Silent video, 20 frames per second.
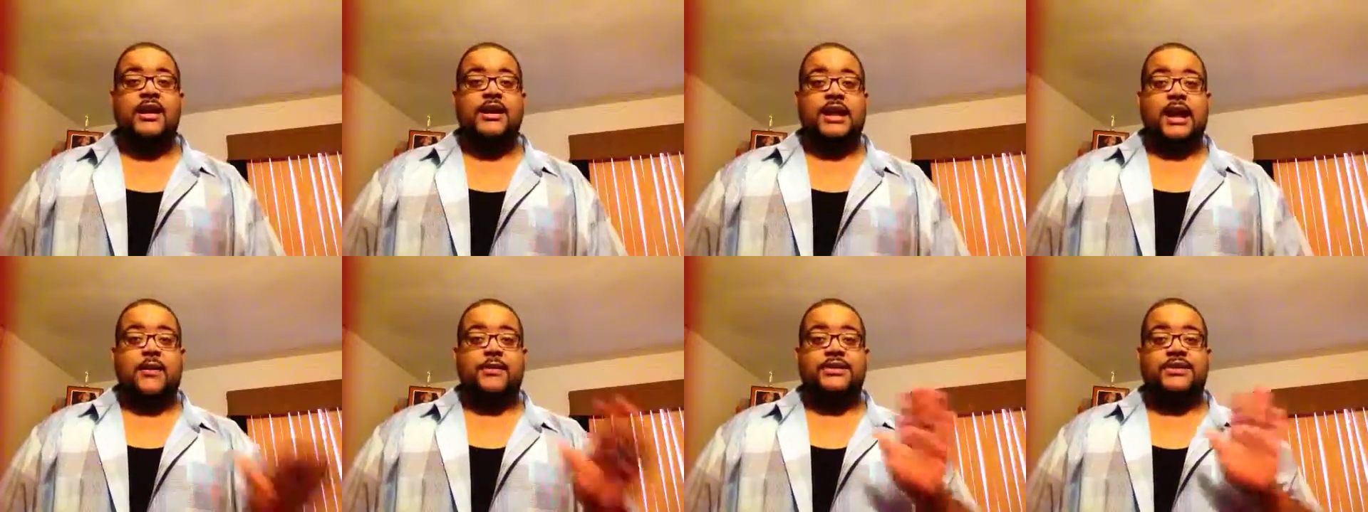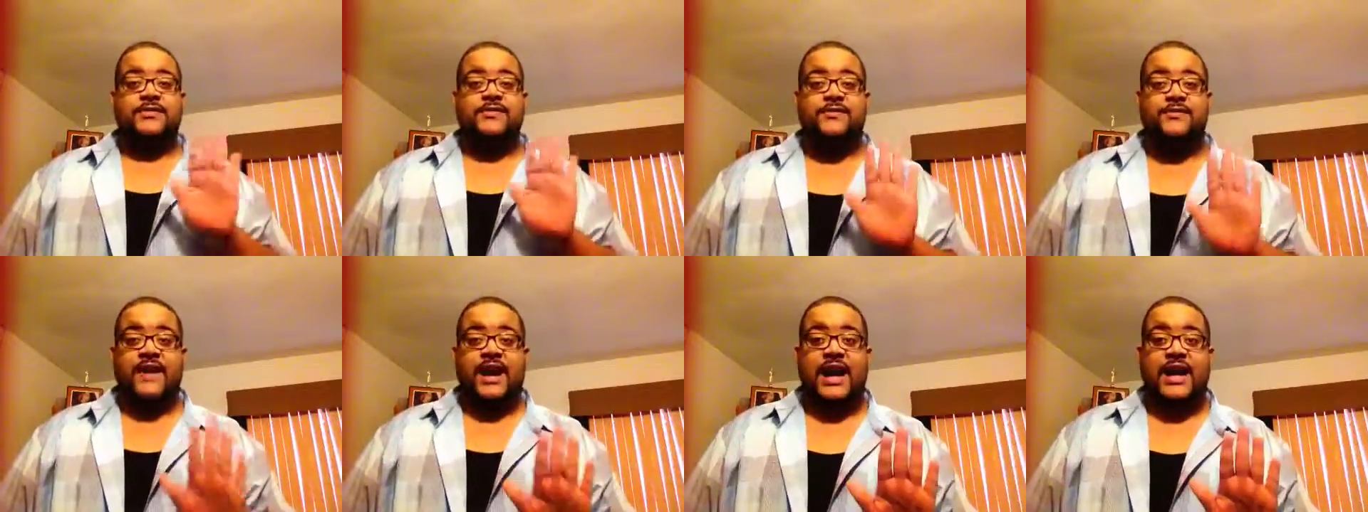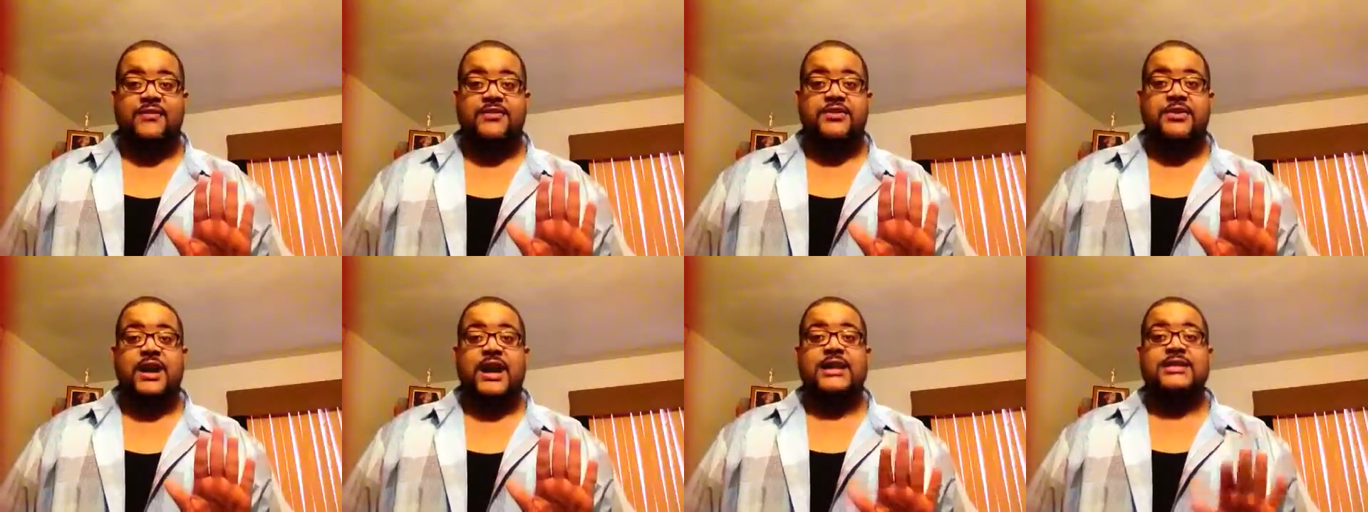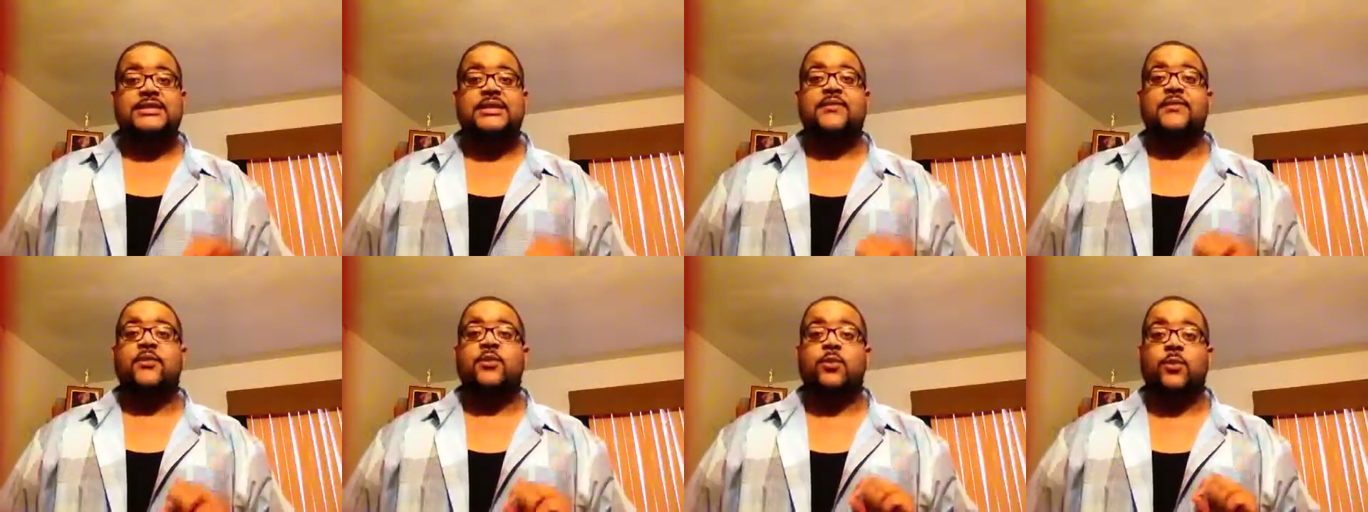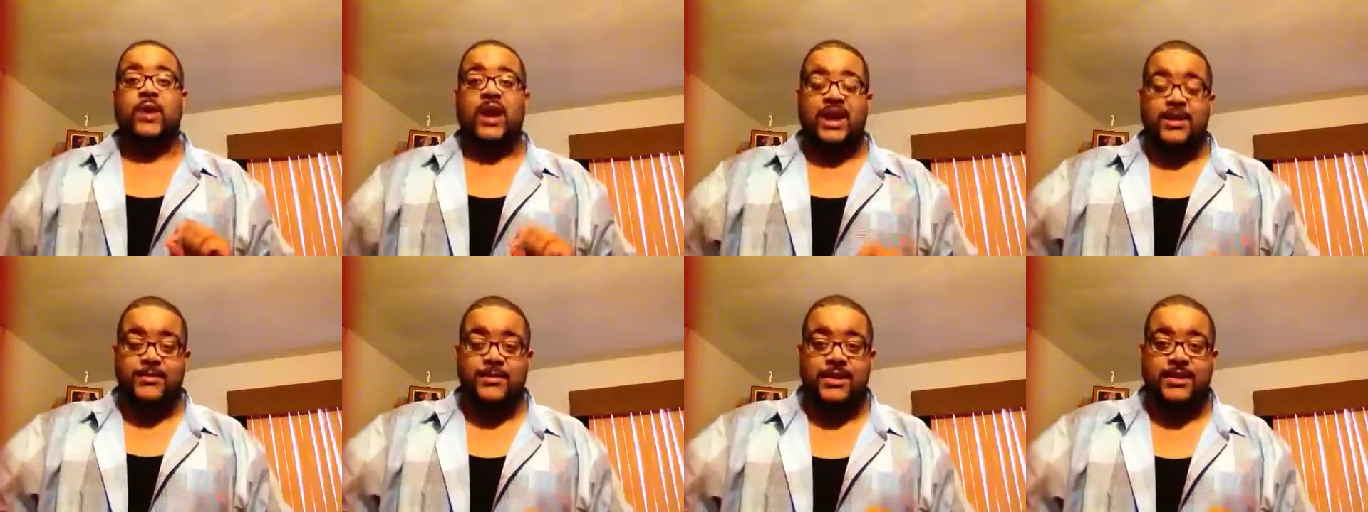Now it's five tracks of
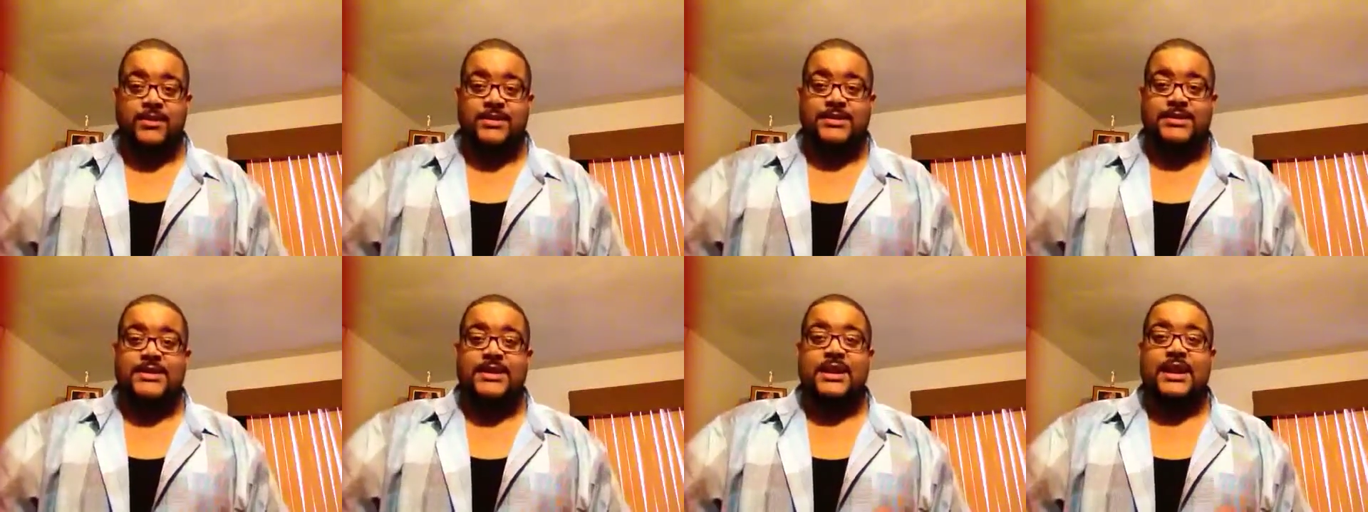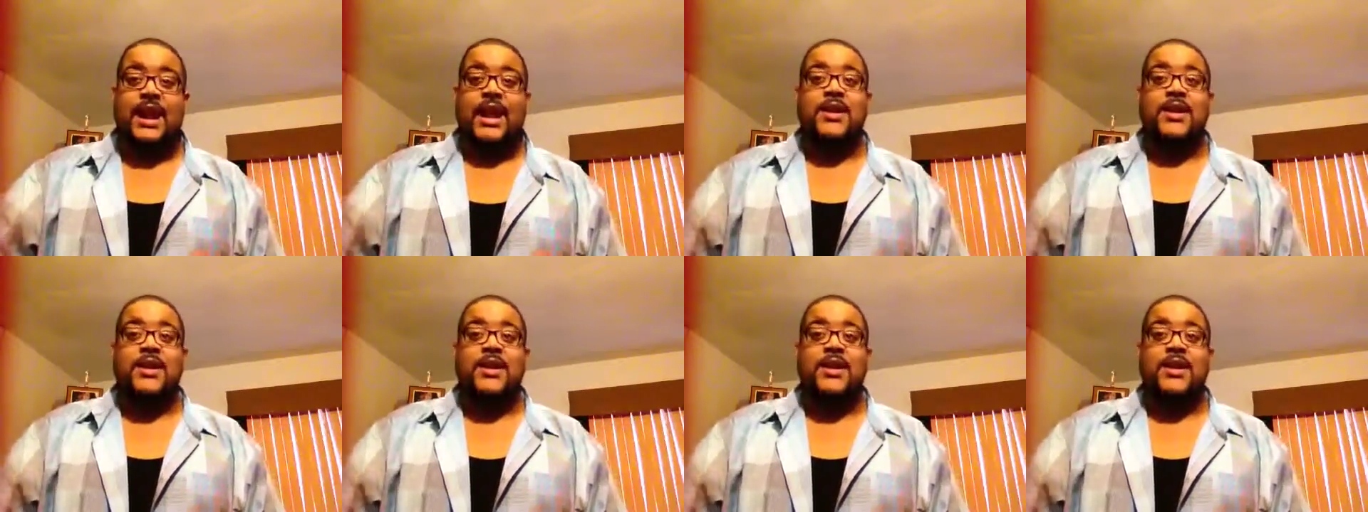great music,